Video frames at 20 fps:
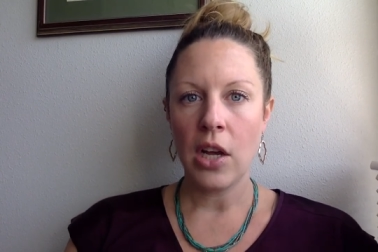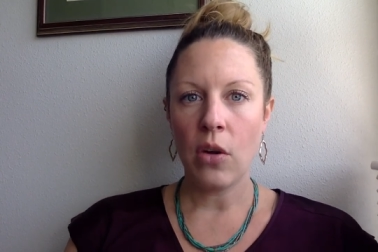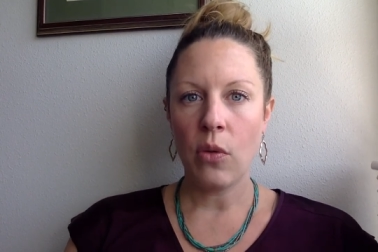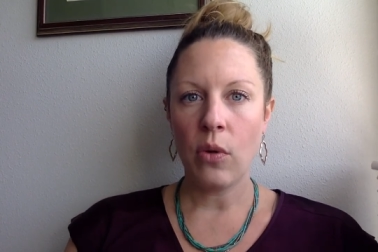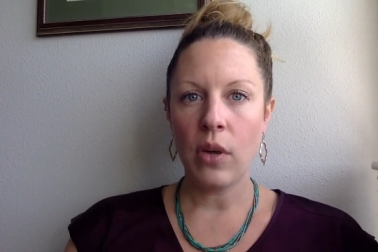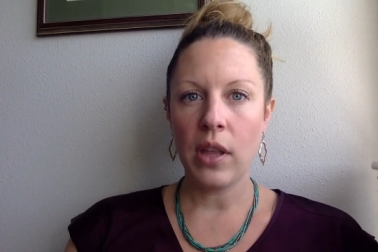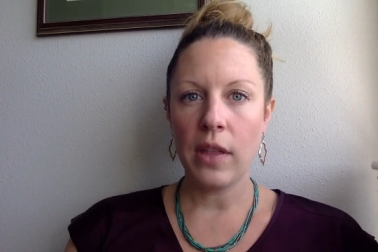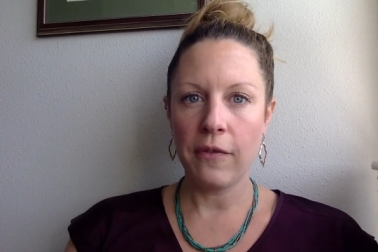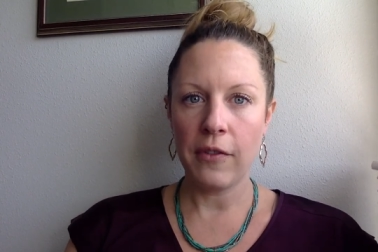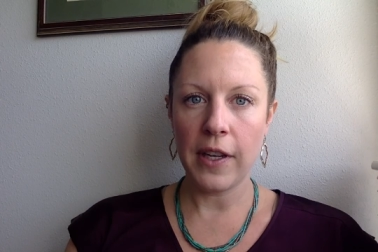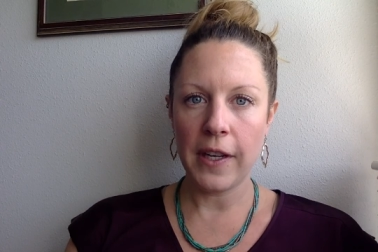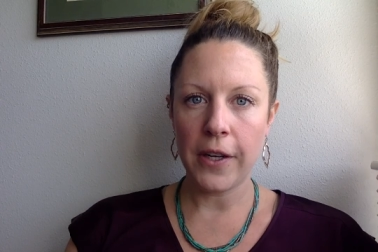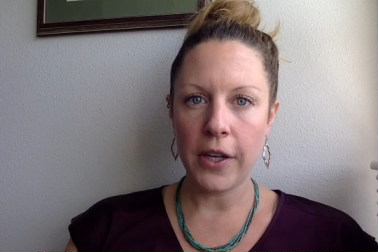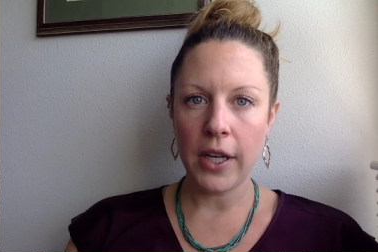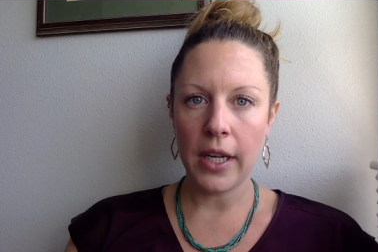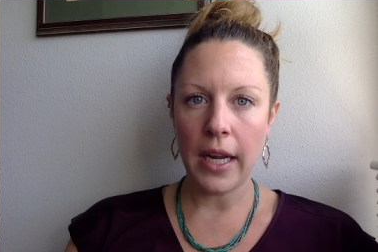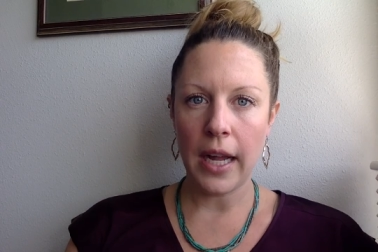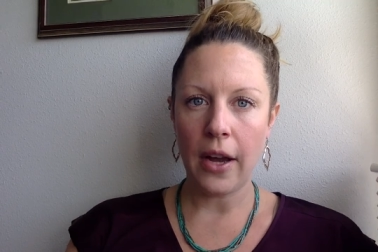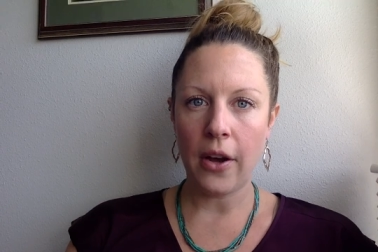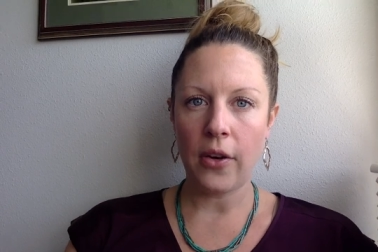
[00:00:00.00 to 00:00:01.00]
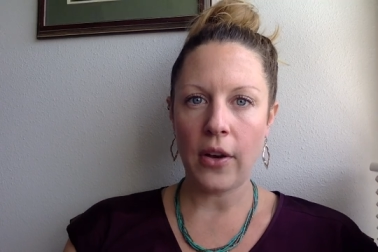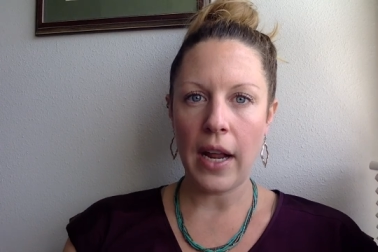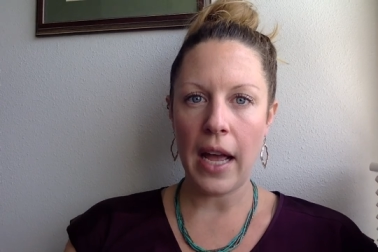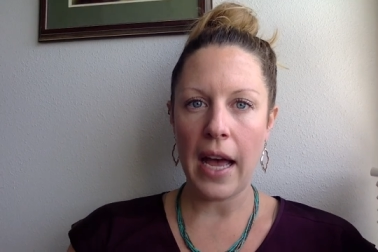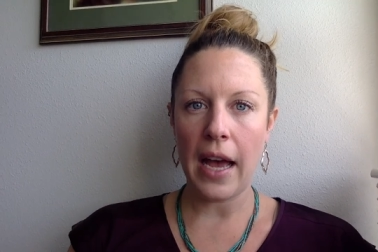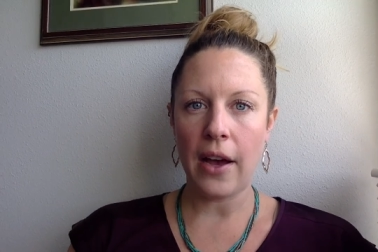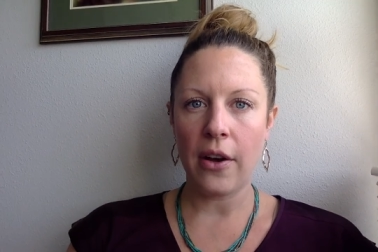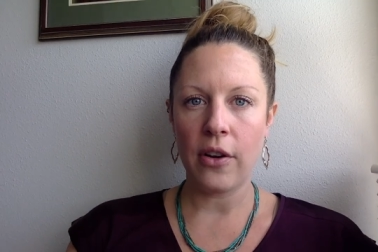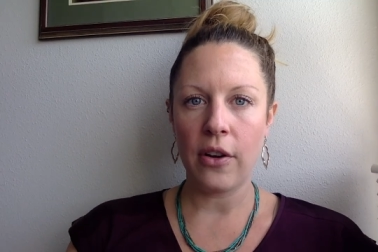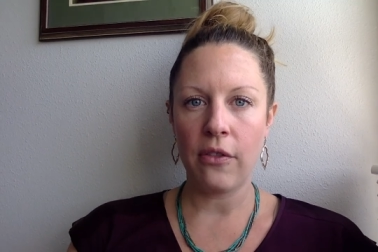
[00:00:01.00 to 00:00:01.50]
with figuring out
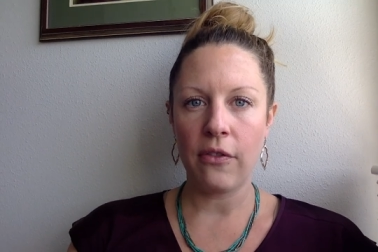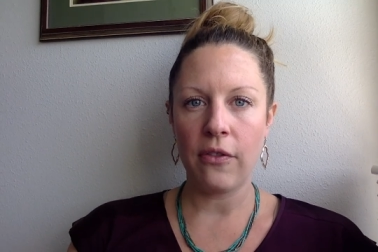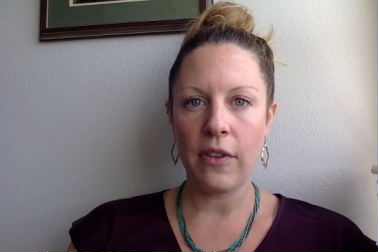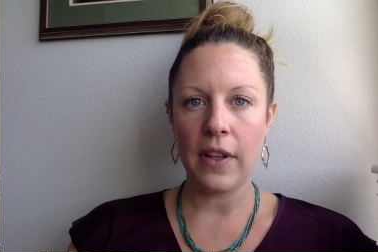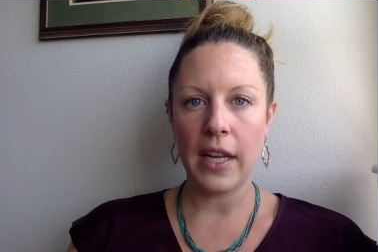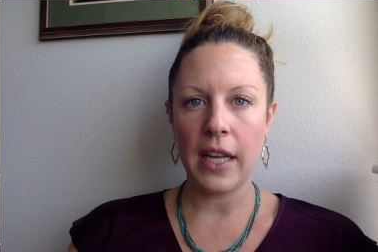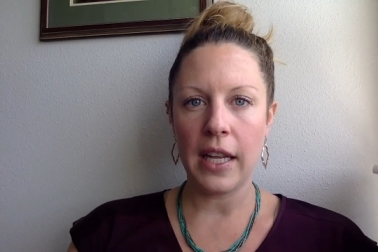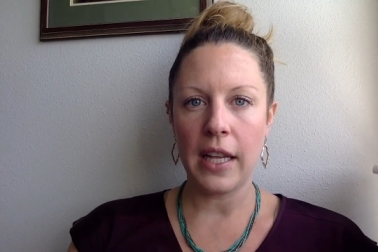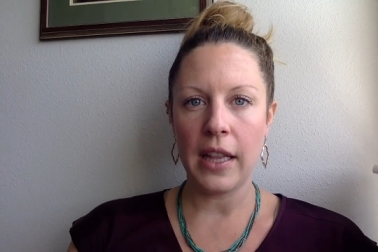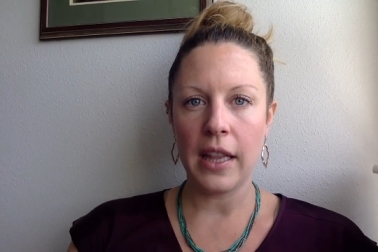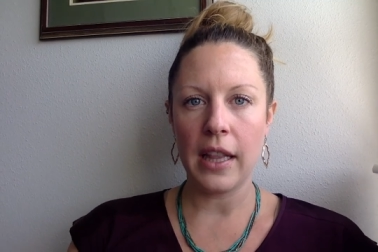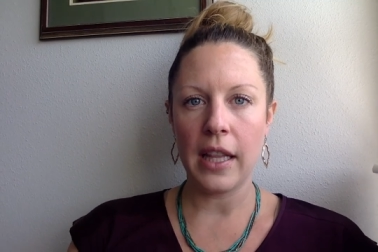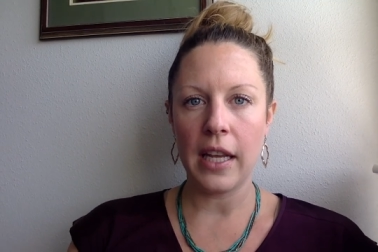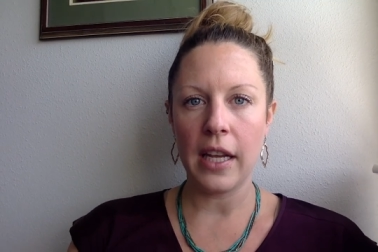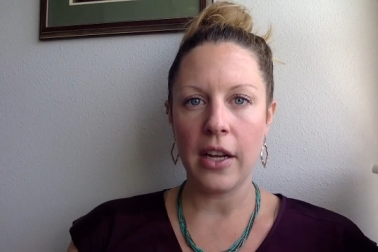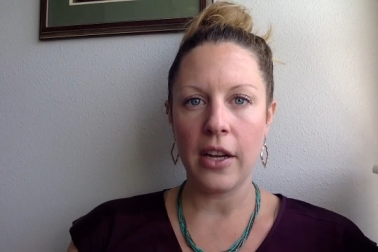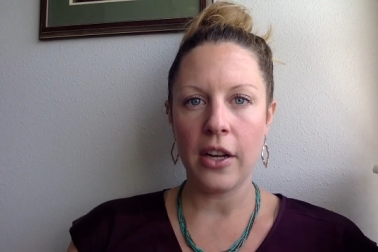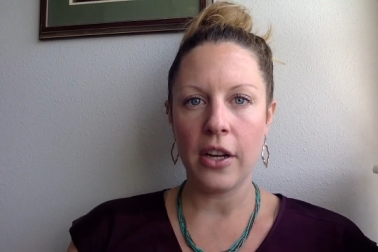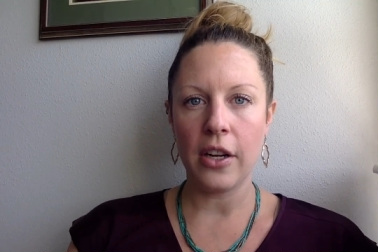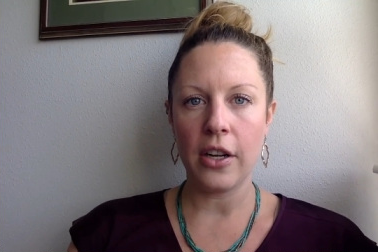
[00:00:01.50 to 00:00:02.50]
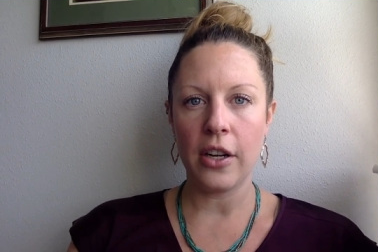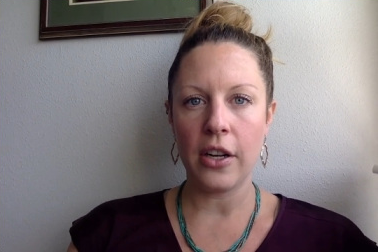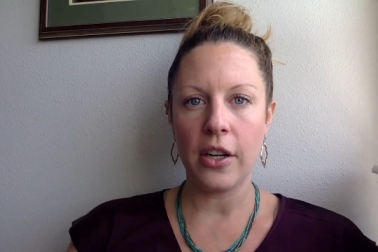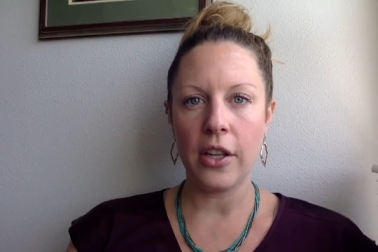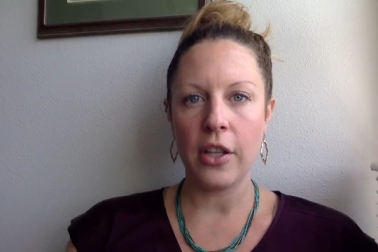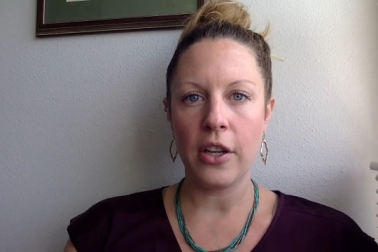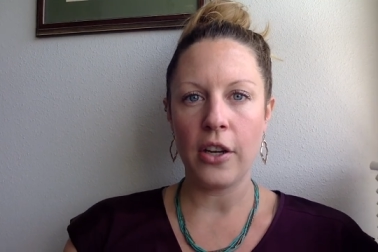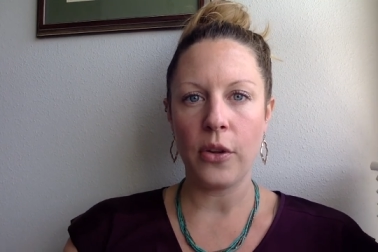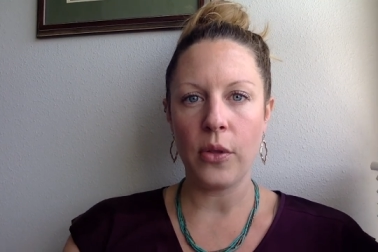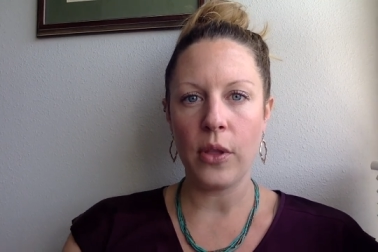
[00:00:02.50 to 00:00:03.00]
how to fit in their,
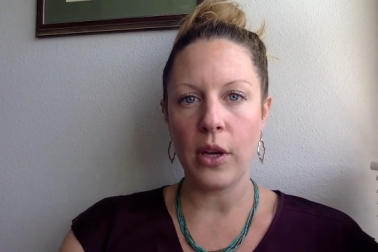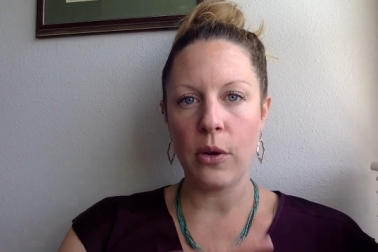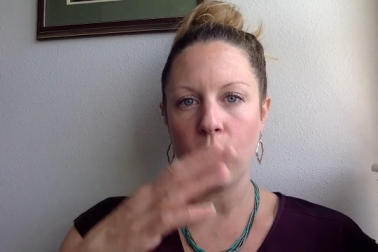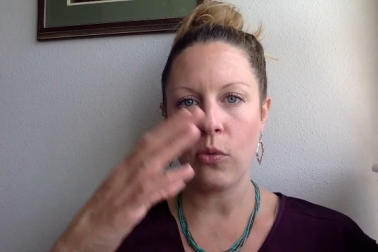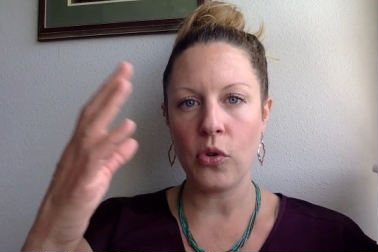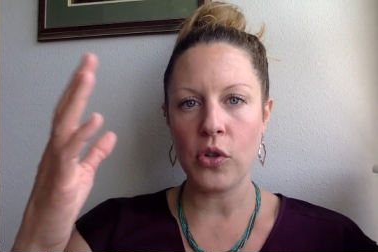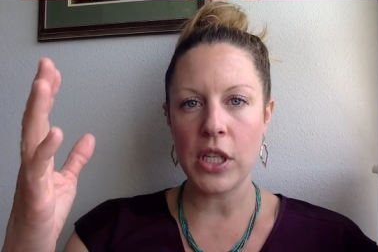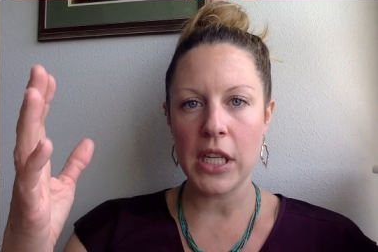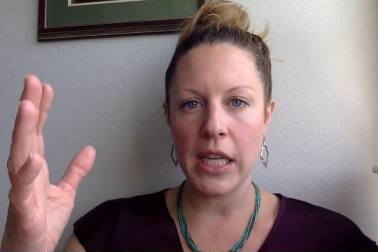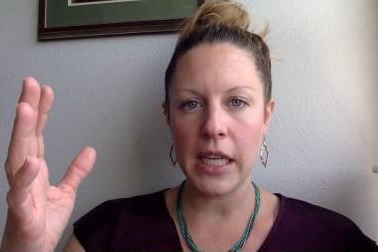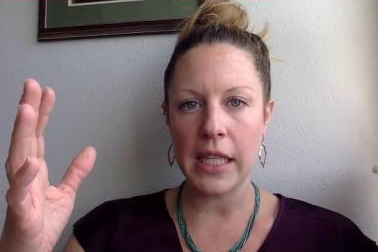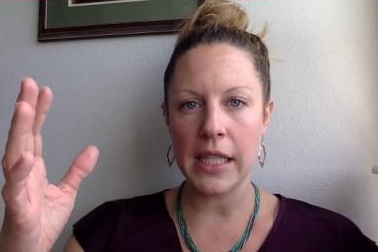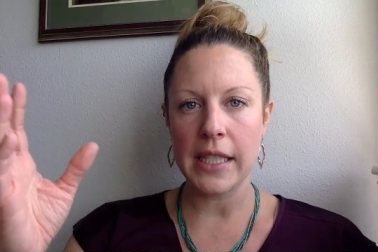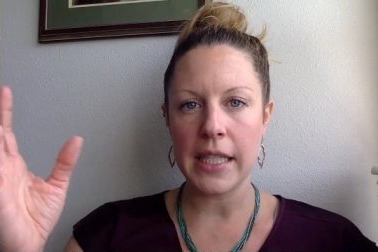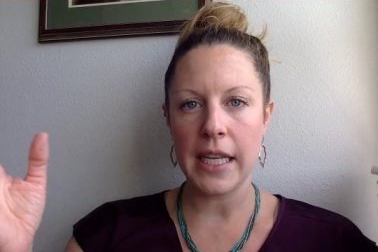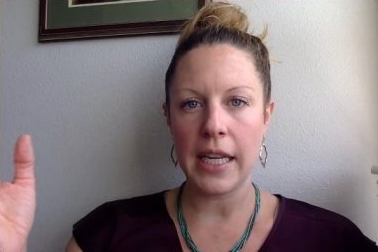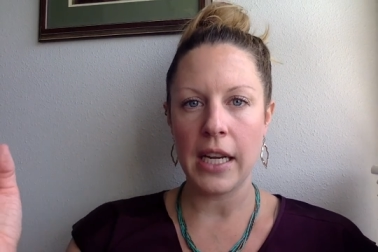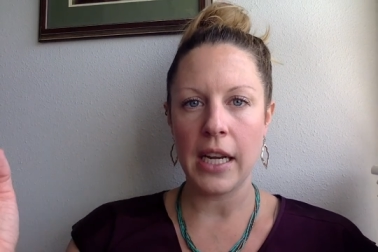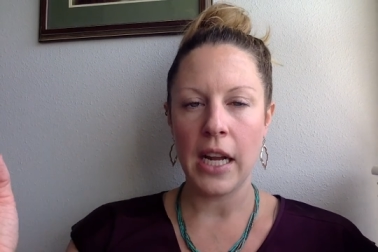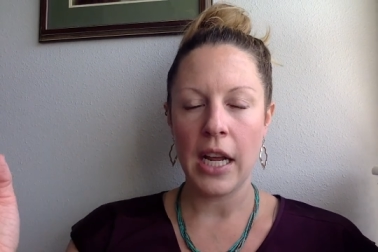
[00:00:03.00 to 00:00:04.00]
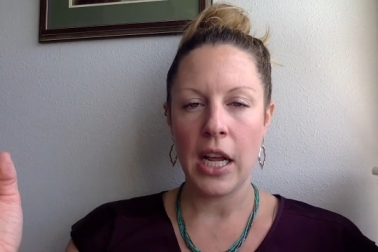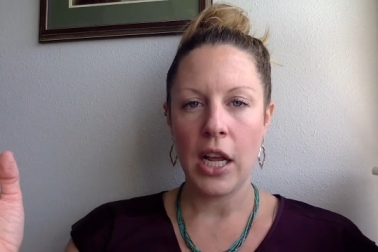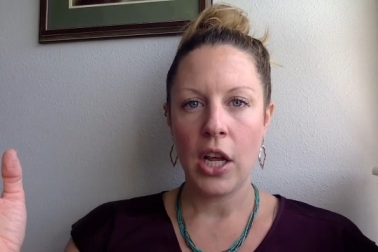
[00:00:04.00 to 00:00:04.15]
you know, their routines and